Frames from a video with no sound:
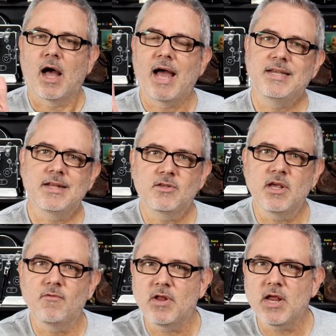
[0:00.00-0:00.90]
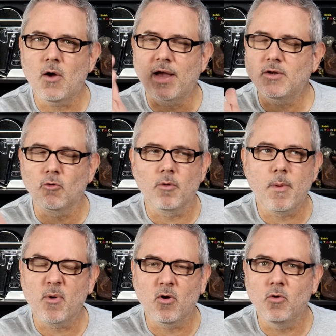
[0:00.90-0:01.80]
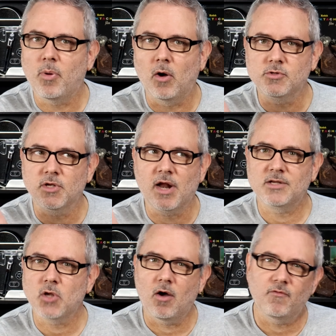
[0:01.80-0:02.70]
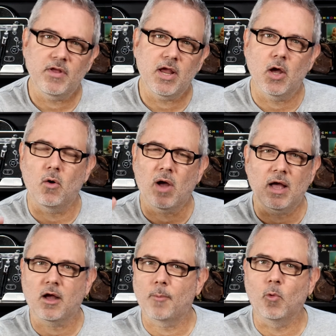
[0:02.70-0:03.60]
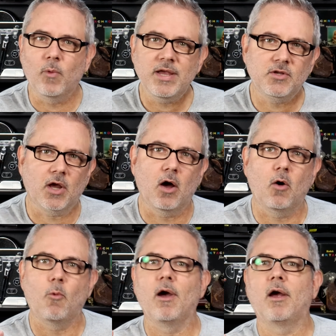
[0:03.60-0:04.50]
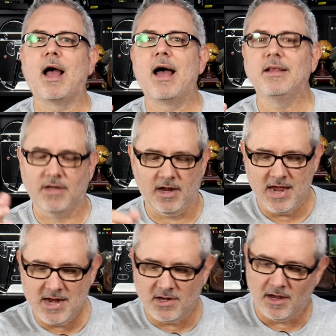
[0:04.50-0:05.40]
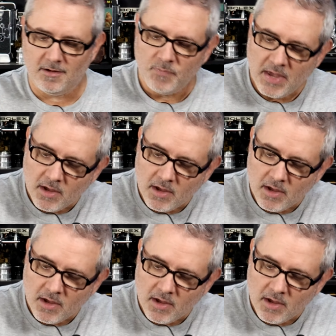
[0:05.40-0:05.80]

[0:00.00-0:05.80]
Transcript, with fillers: I did see a video, I don't remember who posted, I saw a video a couple weeks ago where a guy said he did